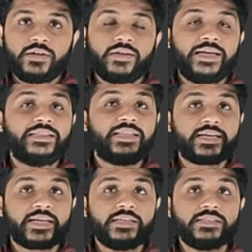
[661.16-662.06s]
in
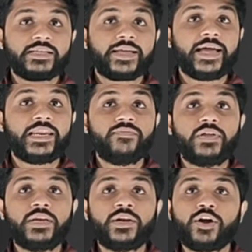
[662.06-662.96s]
that case carry
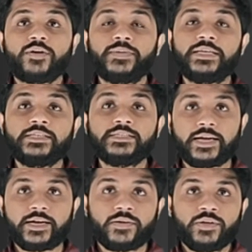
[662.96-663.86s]
will not be
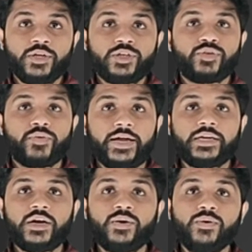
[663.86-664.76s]
set. So right
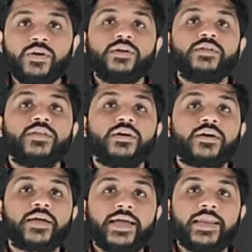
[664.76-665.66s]
now
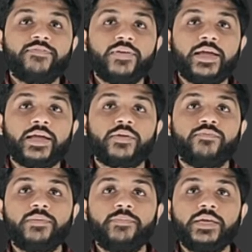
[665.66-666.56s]
the carry flag
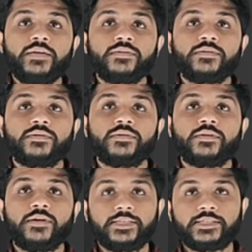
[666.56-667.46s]
will be
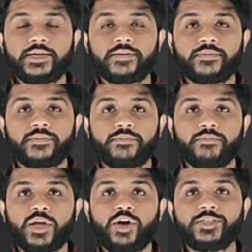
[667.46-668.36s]
reset
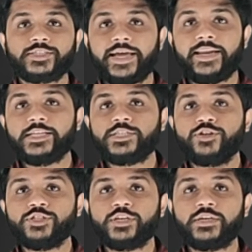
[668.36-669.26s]
because carry is
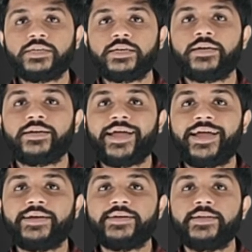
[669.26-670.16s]
not generated
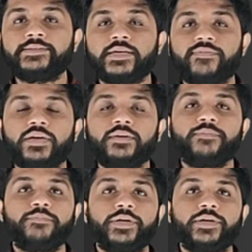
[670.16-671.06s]
at
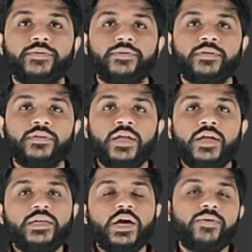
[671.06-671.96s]
D7 bit.
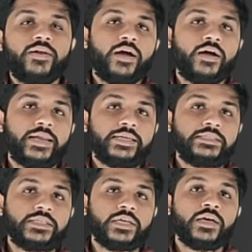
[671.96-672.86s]
Now let's
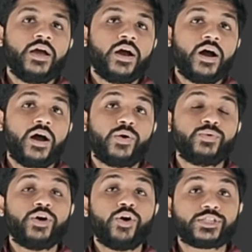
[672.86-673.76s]
see how
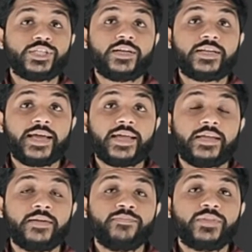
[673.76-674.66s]
the auxiliary
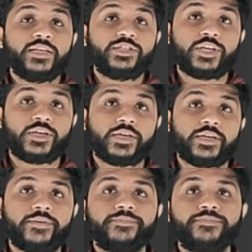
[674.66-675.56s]
carry is generated.